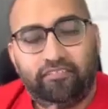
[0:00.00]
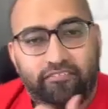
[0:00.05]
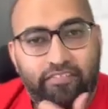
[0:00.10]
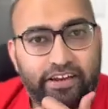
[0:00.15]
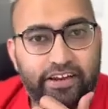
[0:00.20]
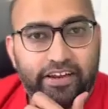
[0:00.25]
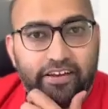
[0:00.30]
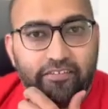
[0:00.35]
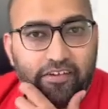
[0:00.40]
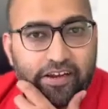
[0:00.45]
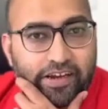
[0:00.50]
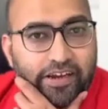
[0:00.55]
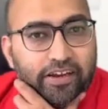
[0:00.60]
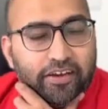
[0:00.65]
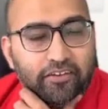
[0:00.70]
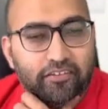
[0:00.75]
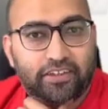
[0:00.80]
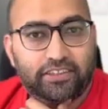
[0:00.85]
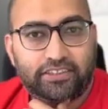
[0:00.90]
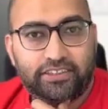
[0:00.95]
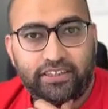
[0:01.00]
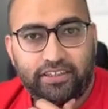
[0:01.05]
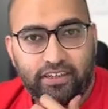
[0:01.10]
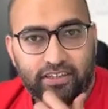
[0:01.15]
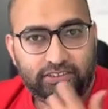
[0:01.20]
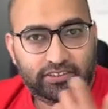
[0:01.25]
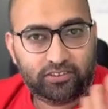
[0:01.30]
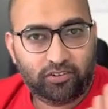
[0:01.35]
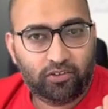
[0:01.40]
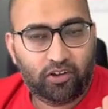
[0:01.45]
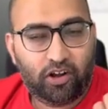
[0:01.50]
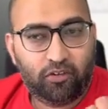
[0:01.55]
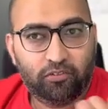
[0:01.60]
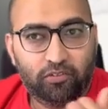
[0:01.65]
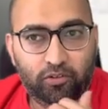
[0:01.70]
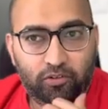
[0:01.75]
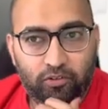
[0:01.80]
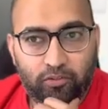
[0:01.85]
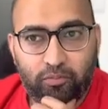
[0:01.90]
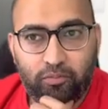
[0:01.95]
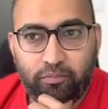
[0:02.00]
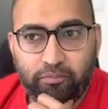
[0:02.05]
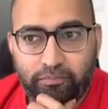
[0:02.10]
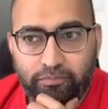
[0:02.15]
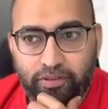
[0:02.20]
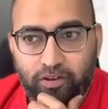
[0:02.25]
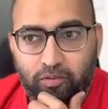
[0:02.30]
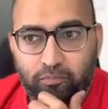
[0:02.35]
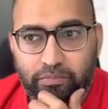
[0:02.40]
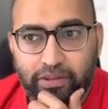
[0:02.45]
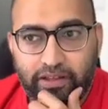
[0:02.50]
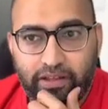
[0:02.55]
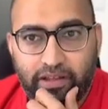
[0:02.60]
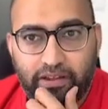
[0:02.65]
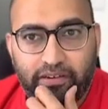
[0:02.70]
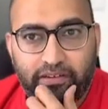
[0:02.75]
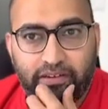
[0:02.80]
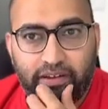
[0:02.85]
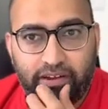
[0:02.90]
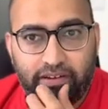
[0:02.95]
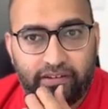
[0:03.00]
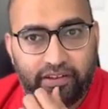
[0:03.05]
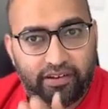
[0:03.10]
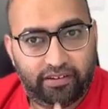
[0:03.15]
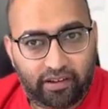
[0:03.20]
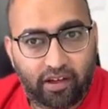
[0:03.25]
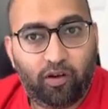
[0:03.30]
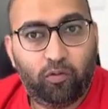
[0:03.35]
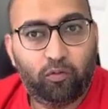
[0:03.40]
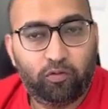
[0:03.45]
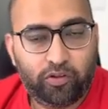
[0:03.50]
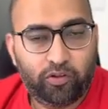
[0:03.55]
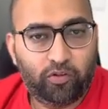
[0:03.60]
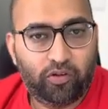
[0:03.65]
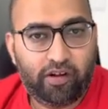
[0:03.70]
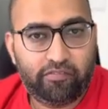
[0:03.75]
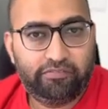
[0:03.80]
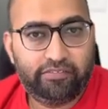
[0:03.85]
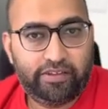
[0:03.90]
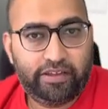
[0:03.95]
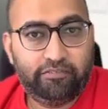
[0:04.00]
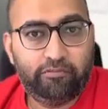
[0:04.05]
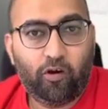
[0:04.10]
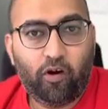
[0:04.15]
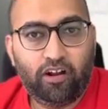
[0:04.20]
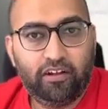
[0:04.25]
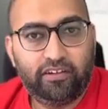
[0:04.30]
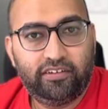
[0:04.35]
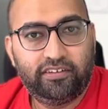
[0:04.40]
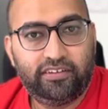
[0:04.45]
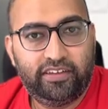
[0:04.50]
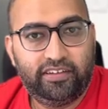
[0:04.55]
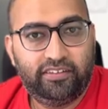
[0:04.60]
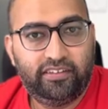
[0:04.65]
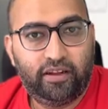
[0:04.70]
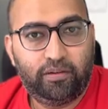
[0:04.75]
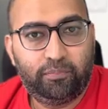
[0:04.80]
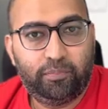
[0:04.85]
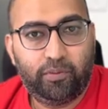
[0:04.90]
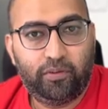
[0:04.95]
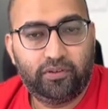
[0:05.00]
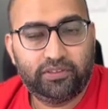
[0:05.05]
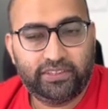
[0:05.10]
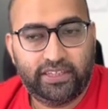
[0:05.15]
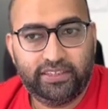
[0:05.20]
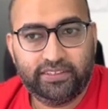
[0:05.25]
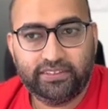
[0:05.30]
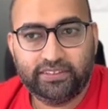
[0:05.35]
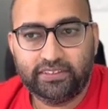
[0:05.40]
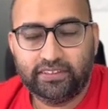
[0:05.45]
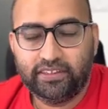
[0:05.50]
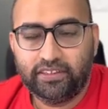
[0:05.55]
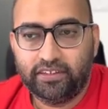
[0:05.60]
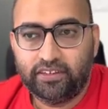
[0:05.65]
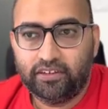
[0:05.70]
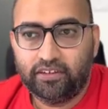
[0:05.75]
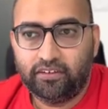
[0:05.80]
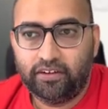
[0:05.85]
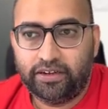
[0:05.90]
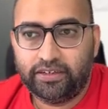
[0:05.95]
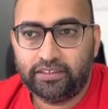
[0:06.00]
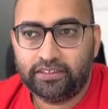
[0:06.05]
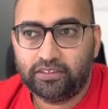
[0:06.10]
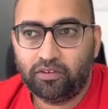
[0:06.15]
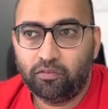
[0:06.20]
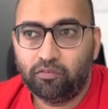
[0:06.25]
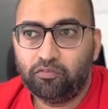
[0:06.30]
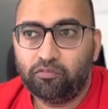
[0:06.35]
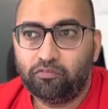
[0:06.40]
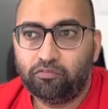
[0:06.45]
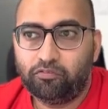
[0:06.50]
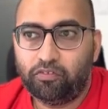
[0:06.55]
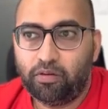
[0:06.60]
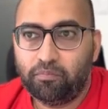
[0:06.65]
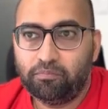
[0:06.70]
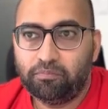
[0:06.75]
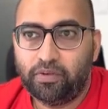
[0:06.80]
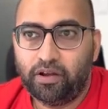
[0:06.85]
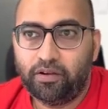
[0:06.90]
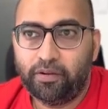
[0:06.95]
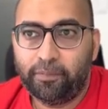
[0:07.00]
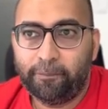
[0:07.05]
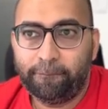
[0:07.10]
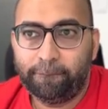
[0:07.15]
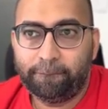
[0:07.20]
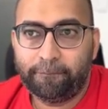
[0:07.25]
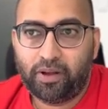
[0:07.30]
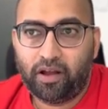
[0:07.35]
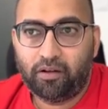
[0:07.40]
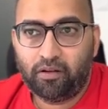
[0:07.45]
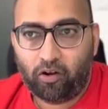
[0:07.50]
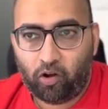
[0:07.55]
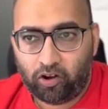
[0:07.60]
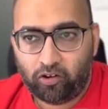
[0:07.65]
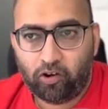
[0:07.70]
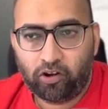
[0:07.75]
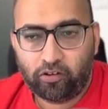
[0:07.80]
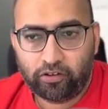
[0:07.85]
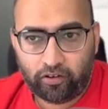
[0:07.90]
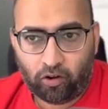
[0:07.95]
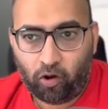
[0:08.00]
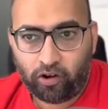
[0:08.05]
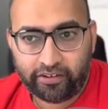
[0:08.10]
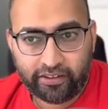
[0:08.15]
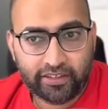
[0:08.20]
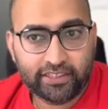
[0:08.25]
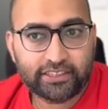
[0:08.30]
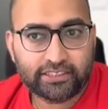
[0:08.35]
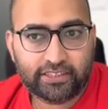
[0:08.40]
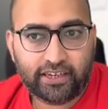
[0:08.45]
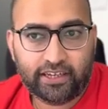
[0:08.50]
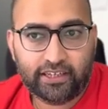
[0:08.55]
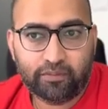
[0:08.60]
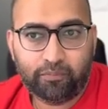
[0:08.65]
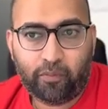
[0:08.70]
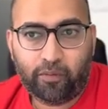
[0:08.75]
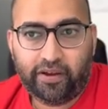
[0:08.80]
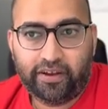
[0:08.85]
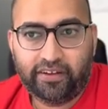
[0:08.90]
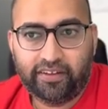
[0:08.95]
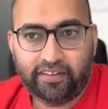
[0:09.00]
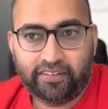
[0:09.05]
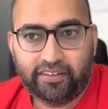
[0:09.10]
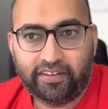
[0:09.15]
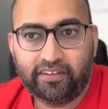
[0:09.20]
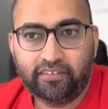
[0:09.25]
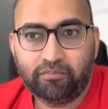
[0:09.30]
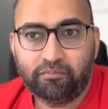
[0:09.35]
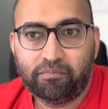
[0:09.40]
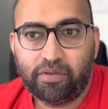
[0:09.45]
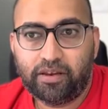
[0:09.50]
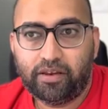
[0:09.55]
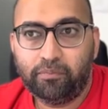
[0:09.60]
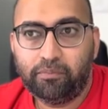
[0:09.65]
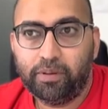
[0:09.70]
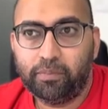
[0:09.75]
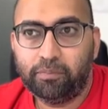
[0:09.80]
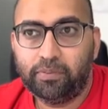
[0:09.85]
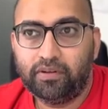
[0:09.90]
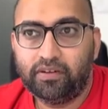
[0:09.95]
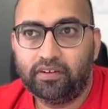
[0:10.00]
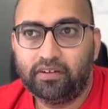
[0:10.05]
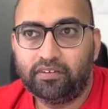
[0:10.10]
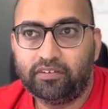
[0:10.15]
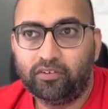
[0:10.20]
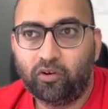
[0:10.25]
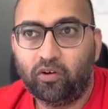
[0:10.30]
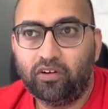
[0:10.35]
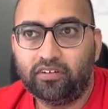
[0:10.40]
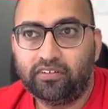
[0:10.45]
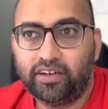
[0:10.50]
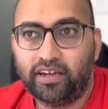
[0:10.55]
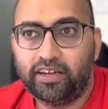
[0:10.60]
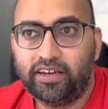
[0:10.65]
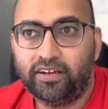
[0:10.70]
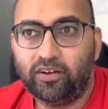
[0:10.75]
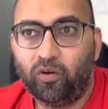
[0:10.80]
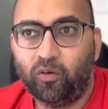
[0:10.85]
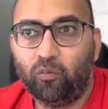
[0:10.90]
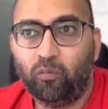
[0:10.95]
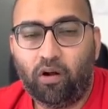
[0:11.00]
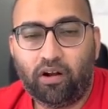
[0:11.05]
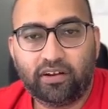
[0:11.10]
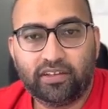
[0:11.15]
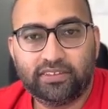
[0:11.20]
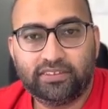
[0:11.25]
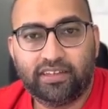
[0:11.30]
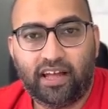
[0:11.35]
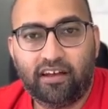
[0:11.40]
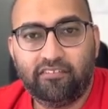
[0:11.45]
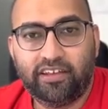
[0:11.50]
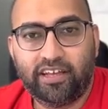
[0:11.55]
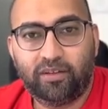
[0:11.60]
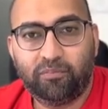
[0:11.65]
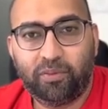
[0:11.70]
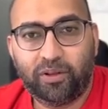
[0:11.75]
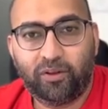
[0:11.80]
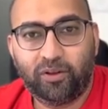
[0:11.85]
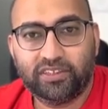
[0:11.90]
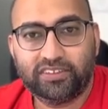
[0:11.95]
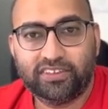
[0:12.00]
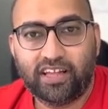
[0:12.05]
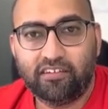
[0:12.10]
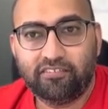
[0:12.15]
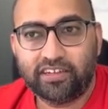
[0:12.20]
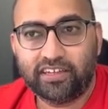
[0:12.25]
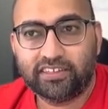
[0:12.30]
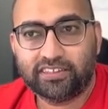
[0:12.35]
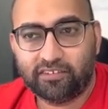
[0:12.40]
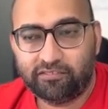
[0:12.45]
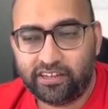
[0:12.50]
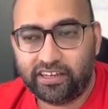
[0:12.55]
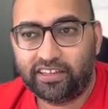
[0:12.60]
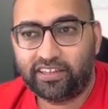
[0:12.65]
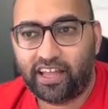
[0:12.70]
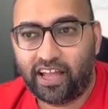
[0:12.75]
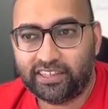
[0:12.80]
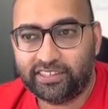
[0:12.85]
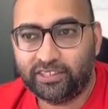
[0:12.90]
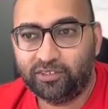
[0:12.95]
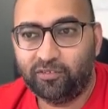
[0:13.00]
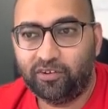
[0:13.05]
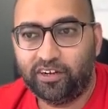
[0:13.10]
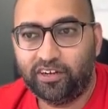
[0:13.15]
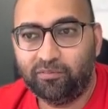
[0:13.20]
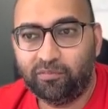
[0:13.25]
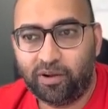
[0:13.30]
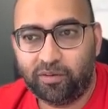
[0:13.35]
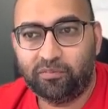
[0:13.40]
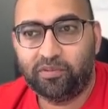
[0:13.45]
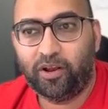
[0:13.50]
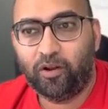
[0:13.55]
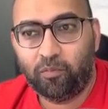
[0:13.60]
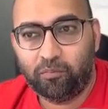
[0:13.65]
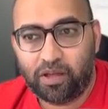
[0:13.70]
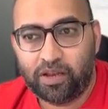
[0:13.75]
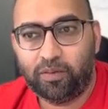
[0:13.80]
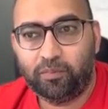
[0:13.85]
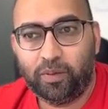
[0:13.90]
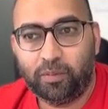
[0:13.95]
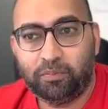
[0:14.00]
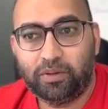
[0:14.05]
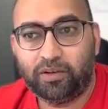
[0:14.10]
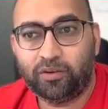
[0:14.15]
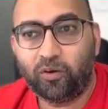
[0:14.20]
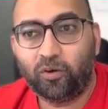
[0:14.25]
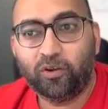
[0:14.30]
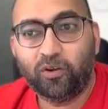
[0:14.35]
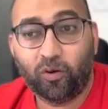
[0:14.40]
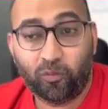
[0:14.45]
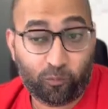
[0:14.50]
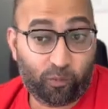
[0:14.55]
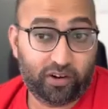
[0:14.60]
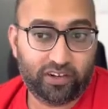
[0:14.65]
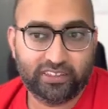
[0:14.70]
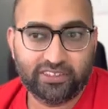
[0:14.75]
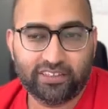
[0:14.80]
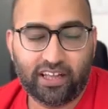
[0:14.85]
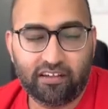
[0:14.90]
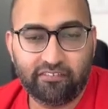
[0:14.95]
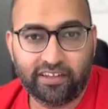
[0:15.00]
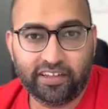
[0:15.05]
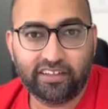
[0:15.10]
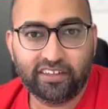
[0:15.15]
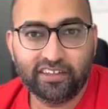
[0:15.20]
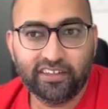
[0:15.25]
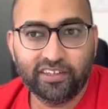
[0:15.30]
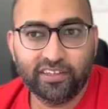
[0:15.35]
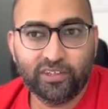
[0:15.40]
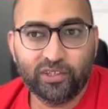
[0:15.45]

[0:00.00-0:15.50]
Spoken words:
very, very interesting as to how you began and then how you have evolved in that process. Right. So from on our audience standpoint, I think many people don't really know what is NavIC, because NavIC is a very catchy word, but many people don't know what is NavIC.